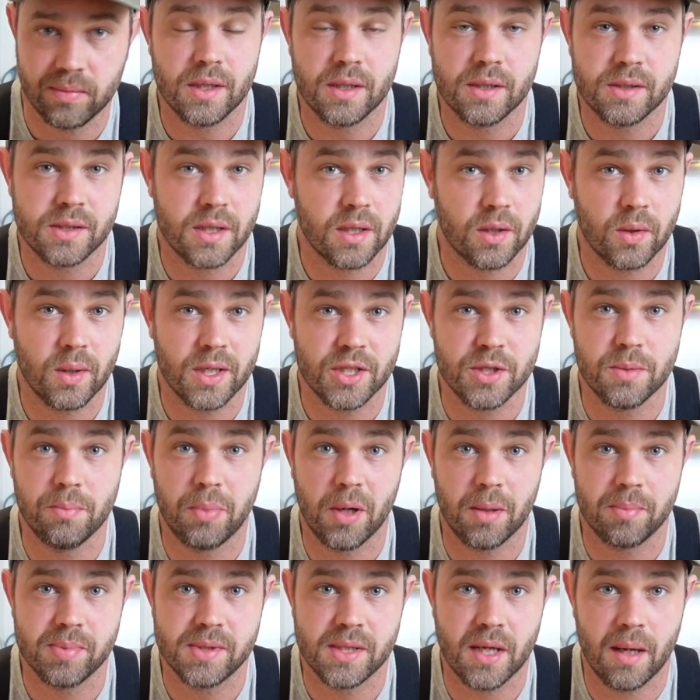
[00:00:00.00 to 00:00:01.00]
So the question
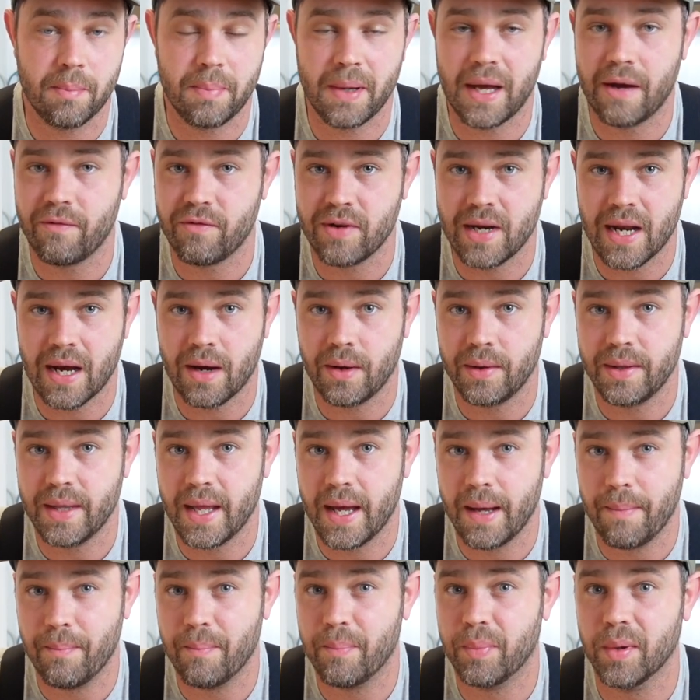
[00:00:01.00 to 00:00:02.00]
pops up every now and then,